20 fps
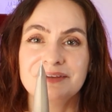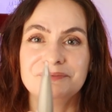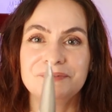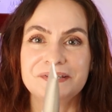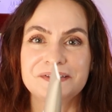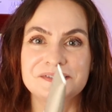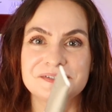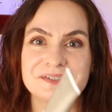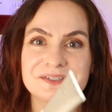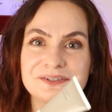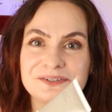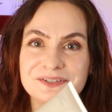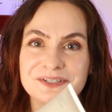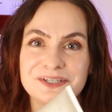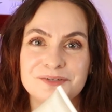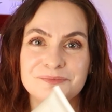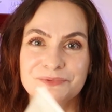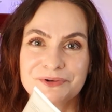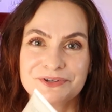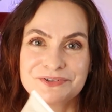We still
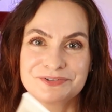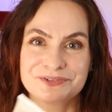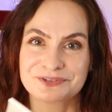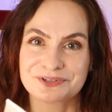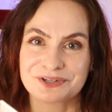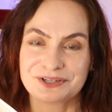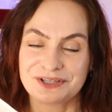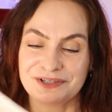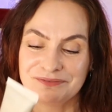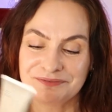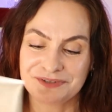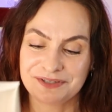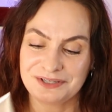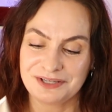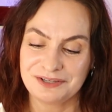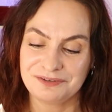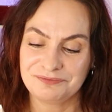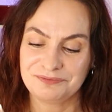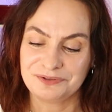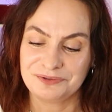need moisture. Even
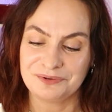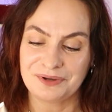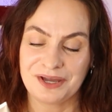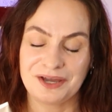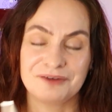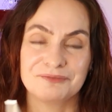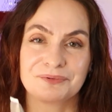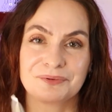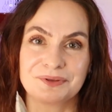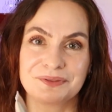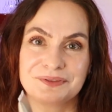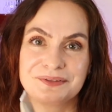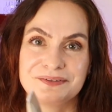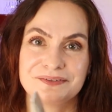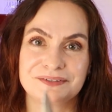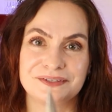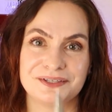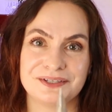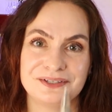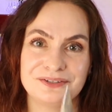if you have oily
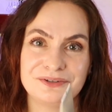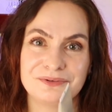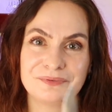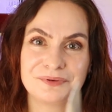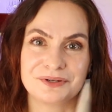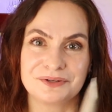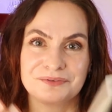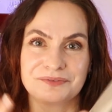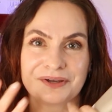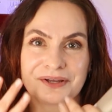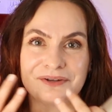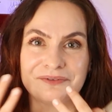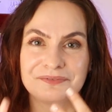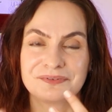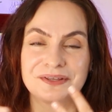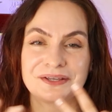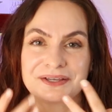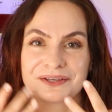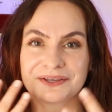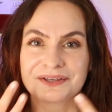skin, you want to kind of
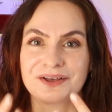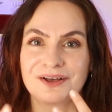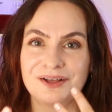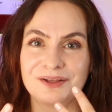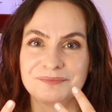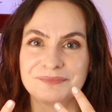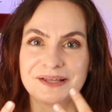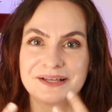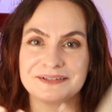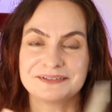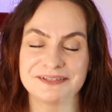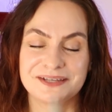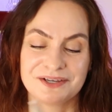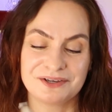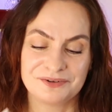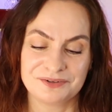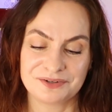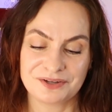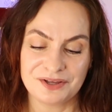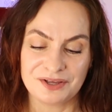like calm that
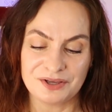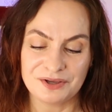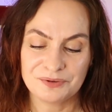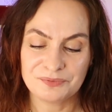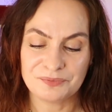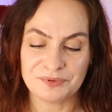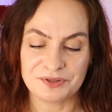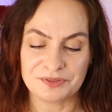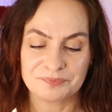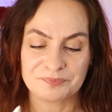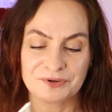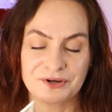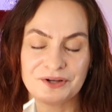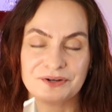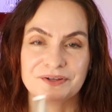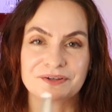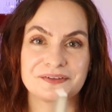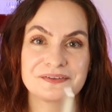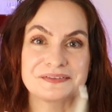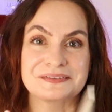down with
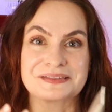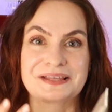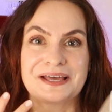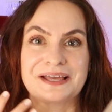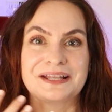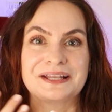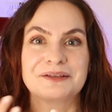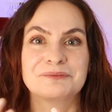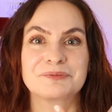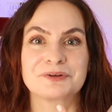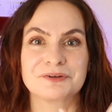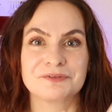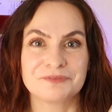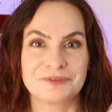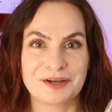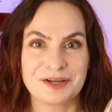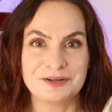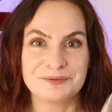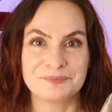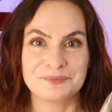products that
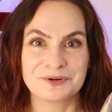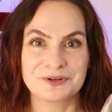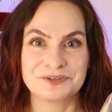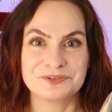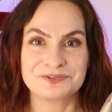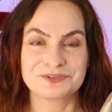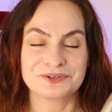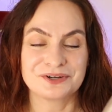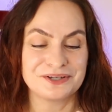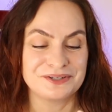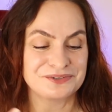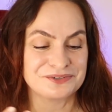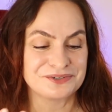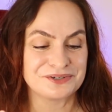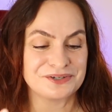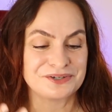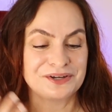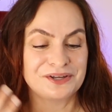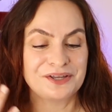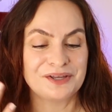provide
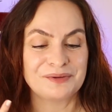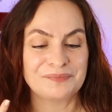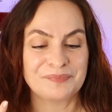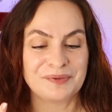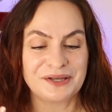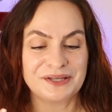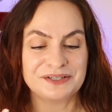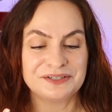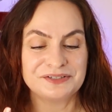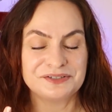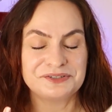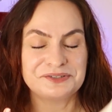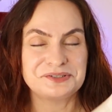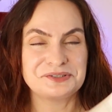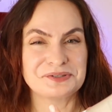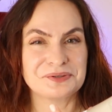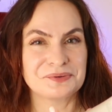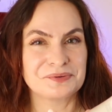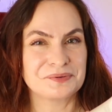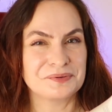moisturizer but
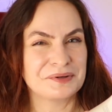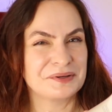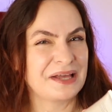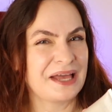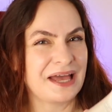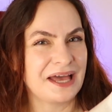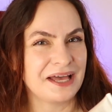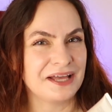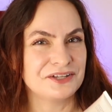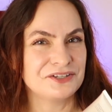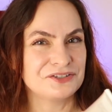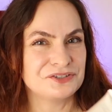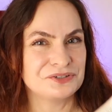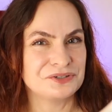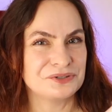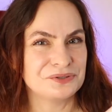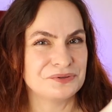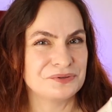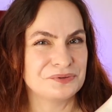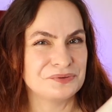don't add
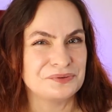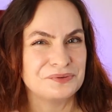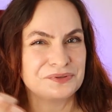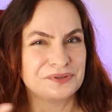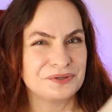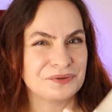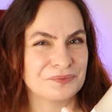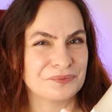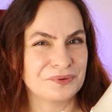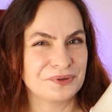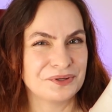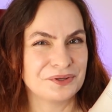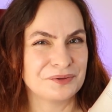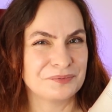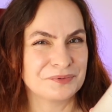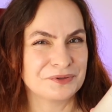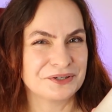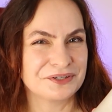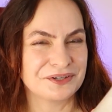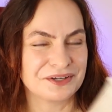to the oil
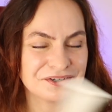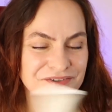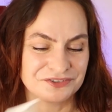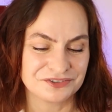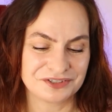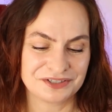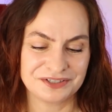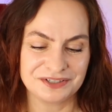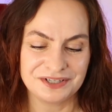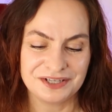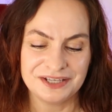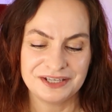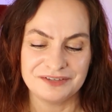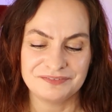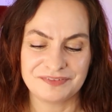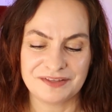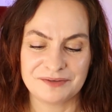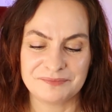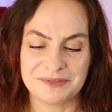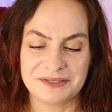production,
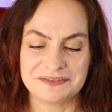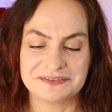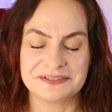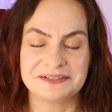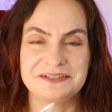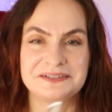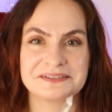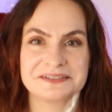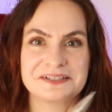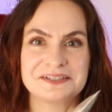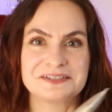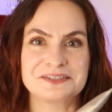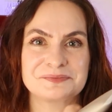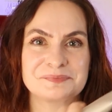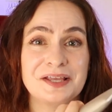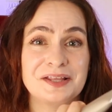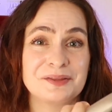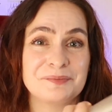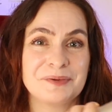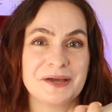if that makes any sense.
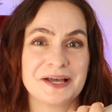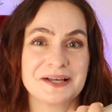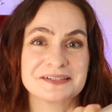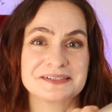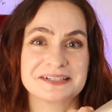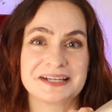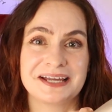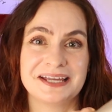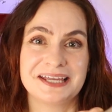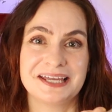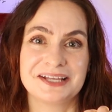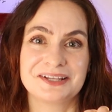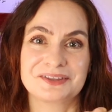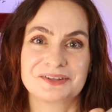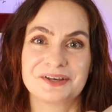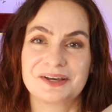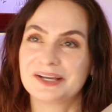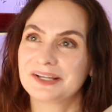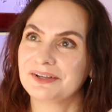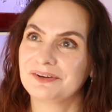In the past, I had
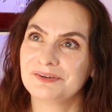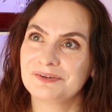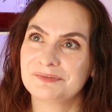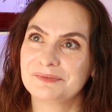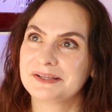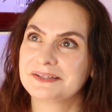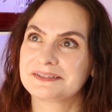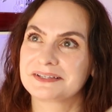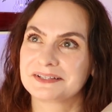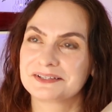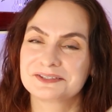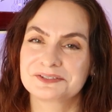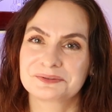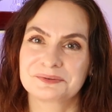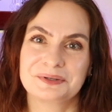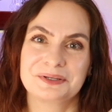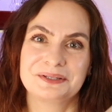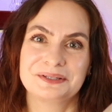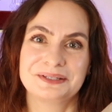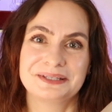thought, oh, my skin's
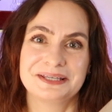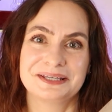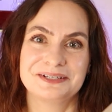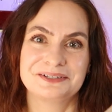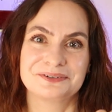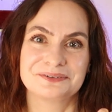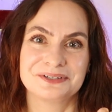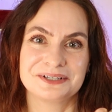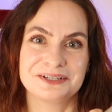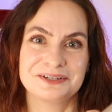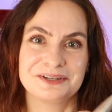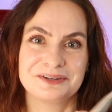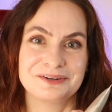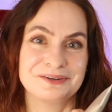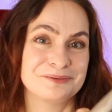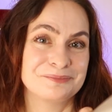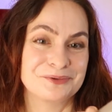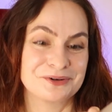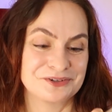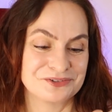so oily, I don't need
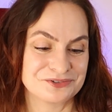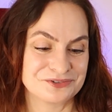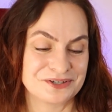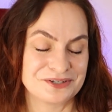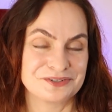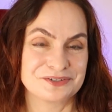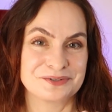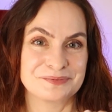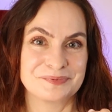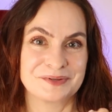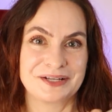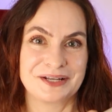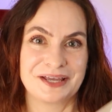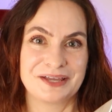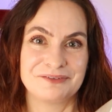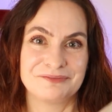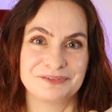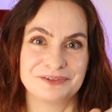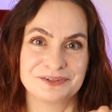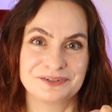any moisturizer, but
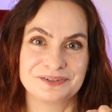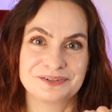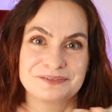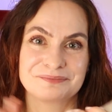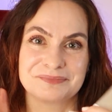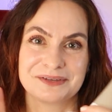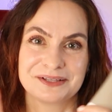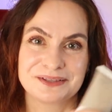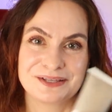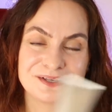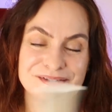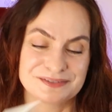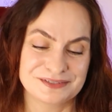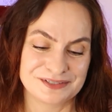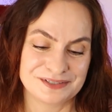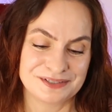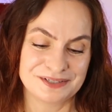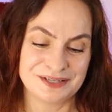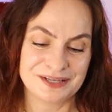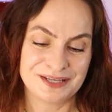I've learned my
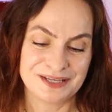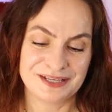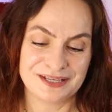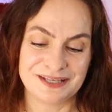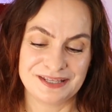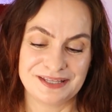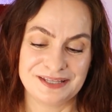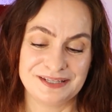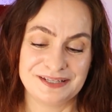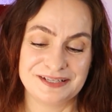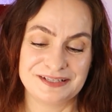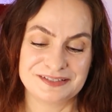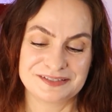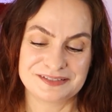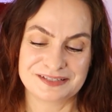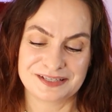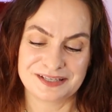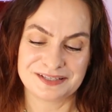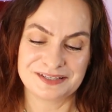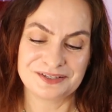lesson, and
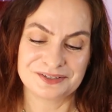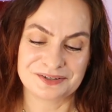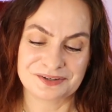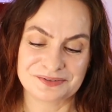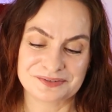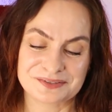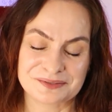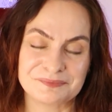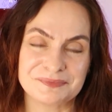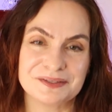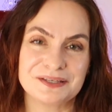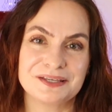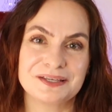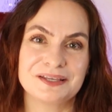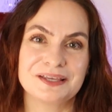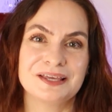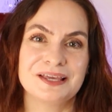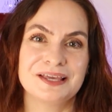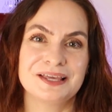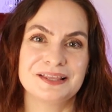it's, you know,
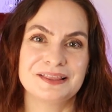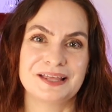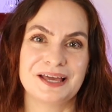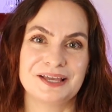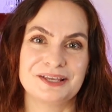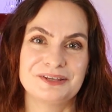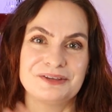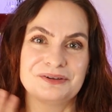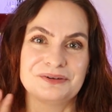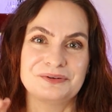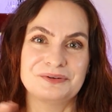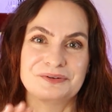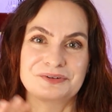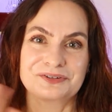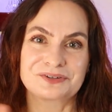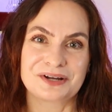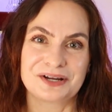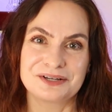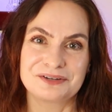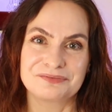something that you
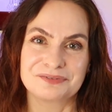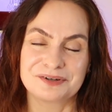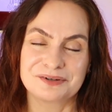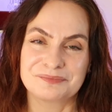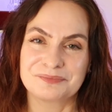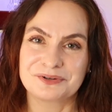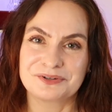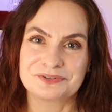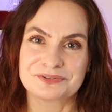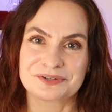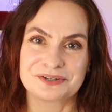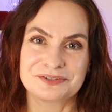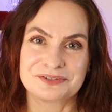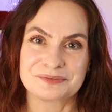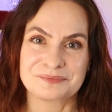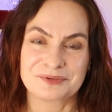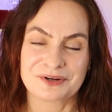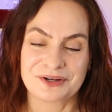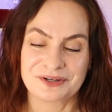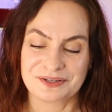try different
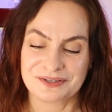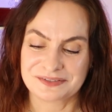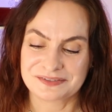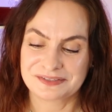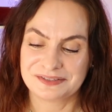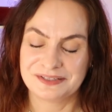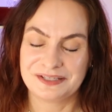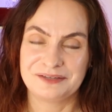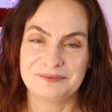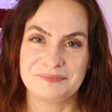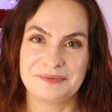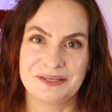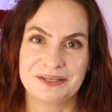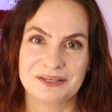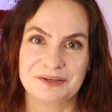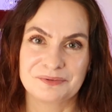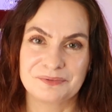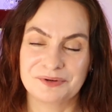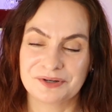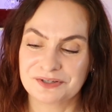moisturizing products and they make
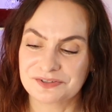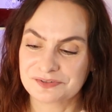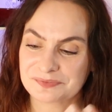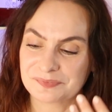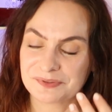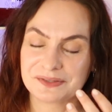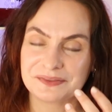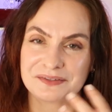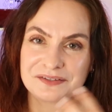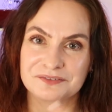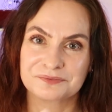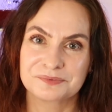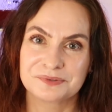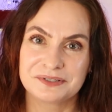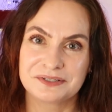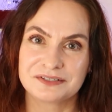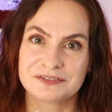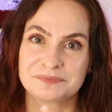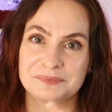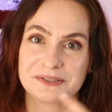it worse, but this
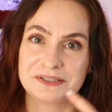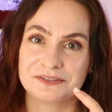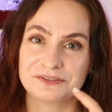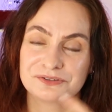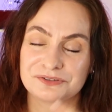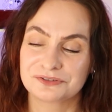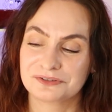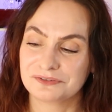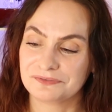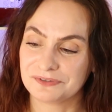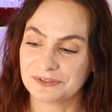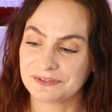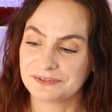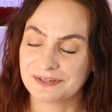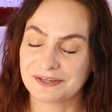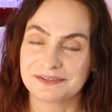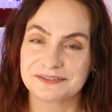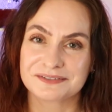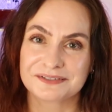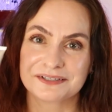one has been so
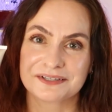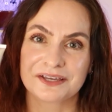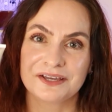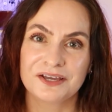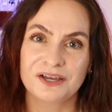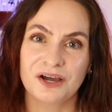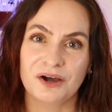fantastic.